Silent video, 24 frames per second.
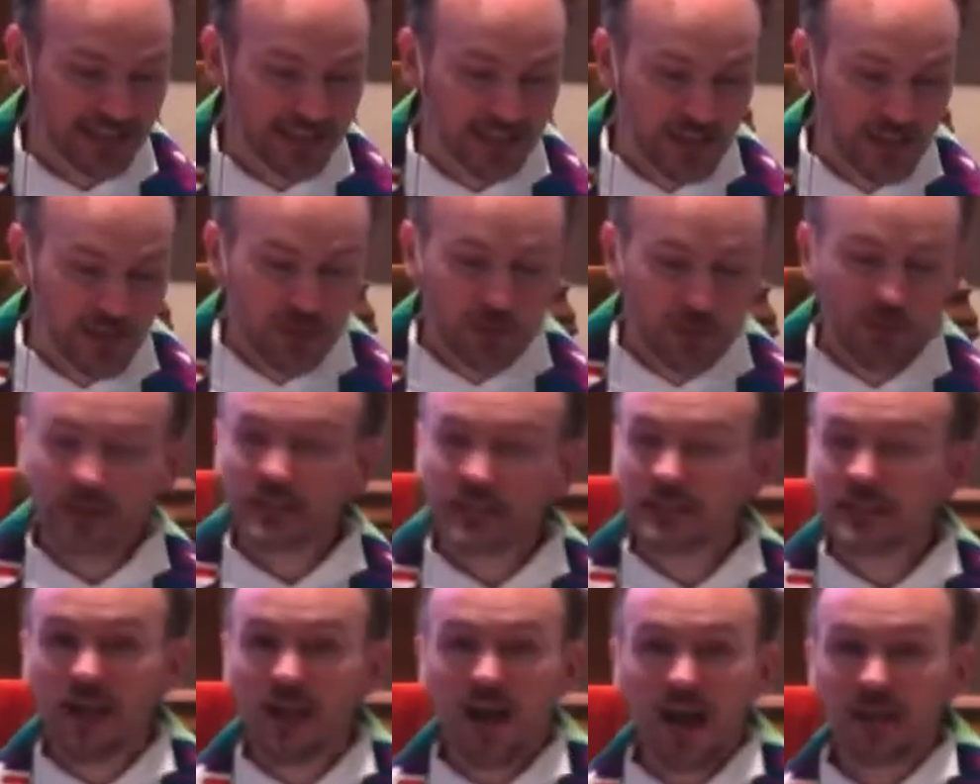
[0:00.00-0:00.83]
What
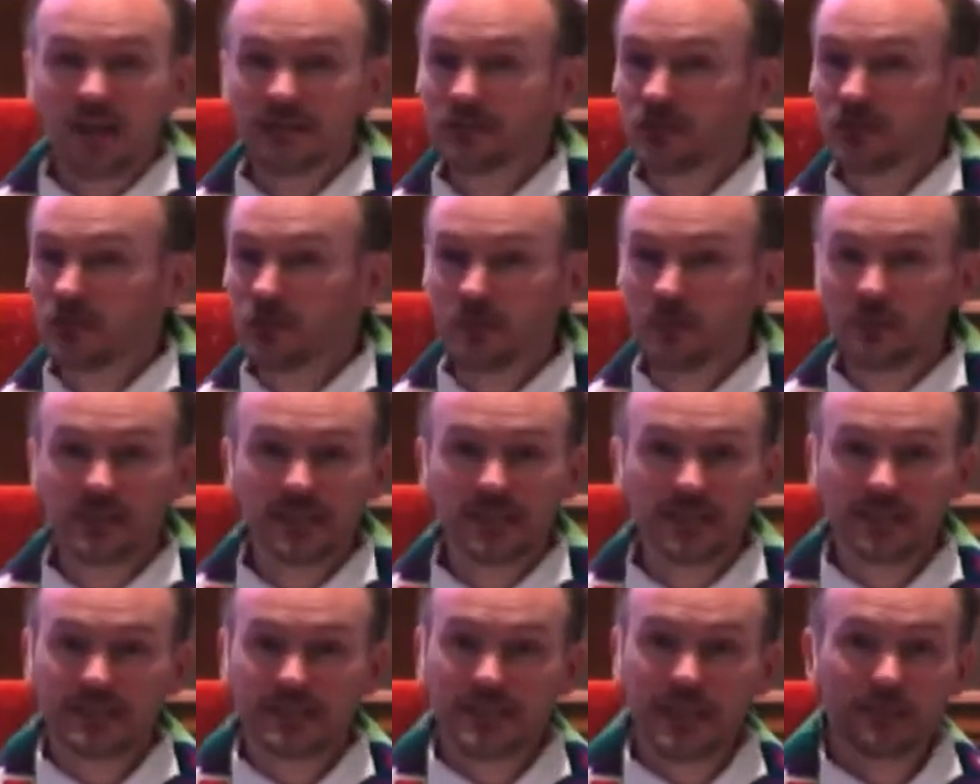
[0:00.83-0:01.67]
costumes
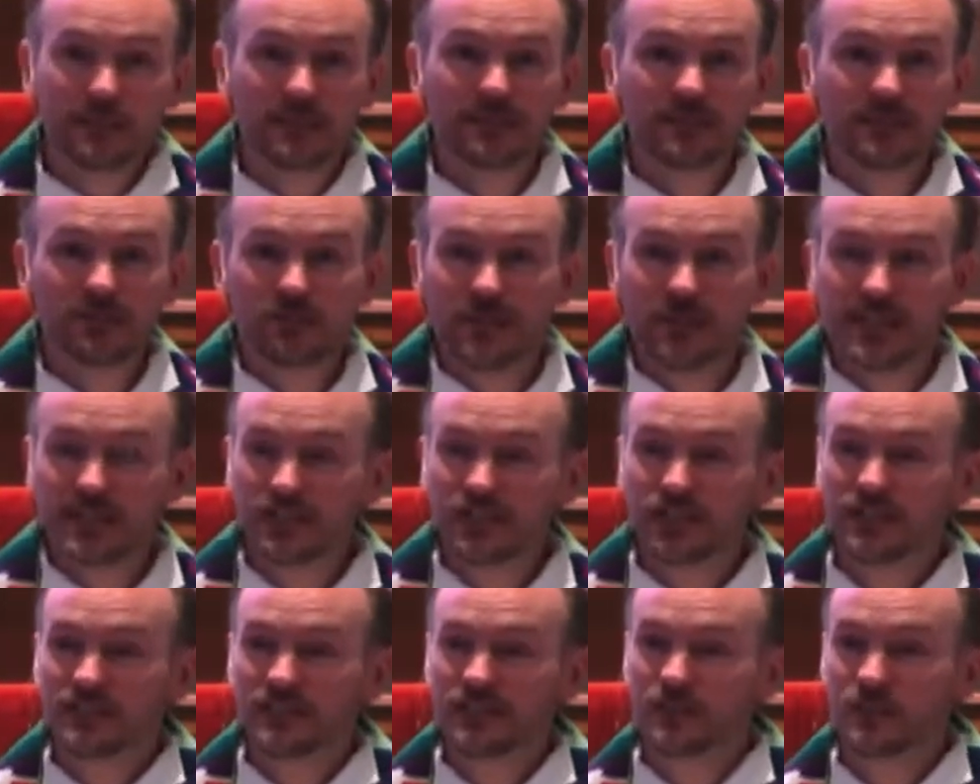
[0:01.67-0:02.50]
and
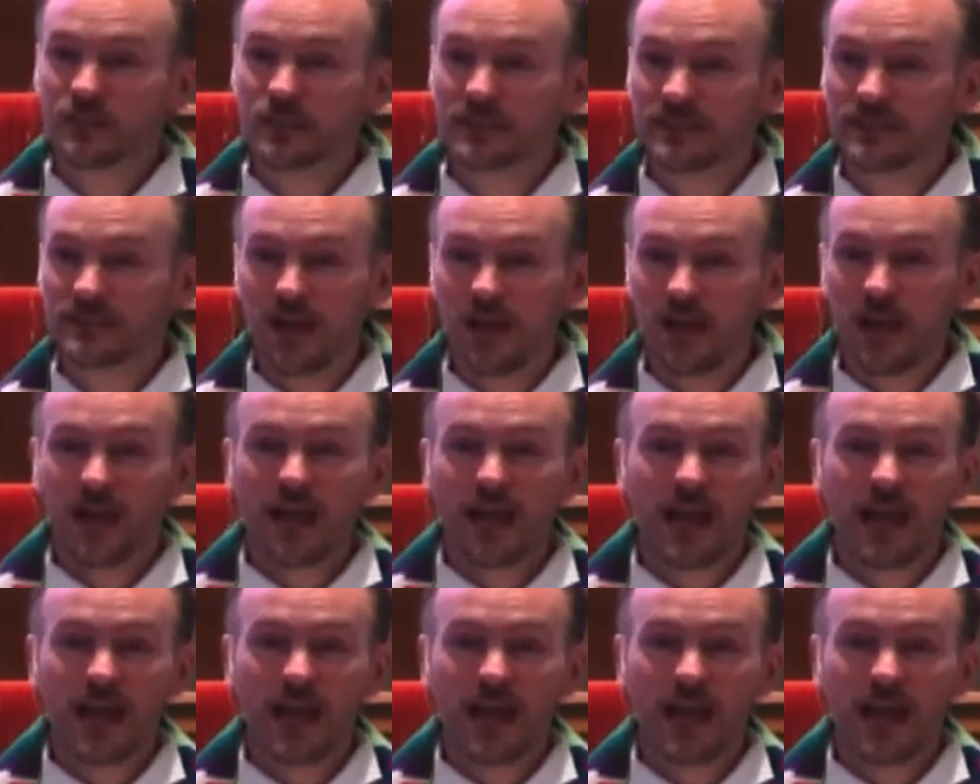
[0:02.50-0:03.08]
demonstrations we saw.